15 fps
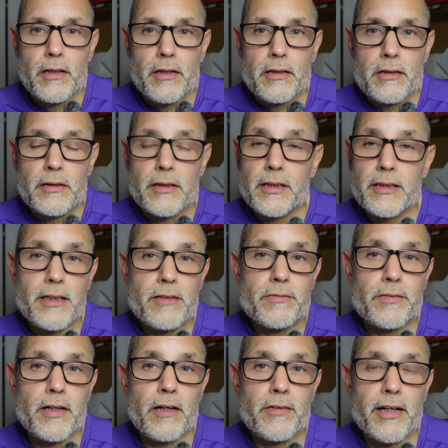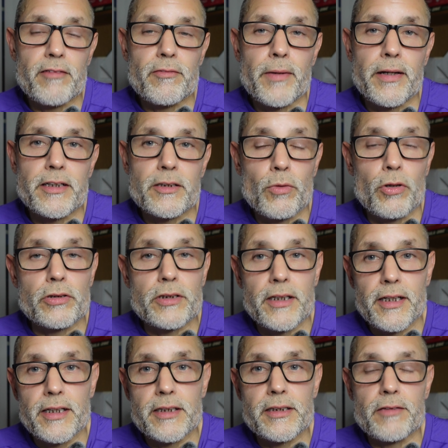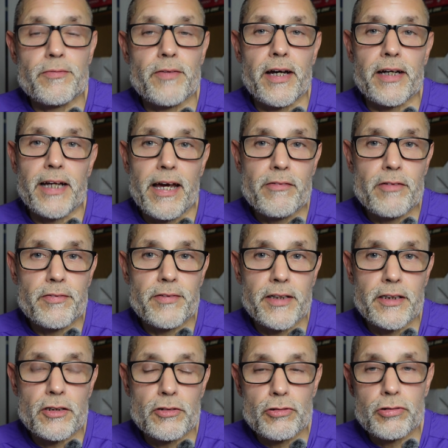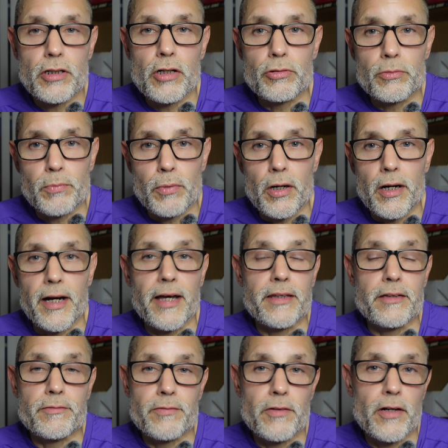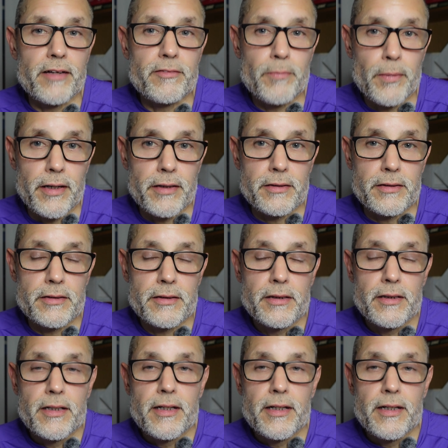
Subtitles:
So the second thing I really love about this watch is the fact that everything is controlled by the 5 buttons.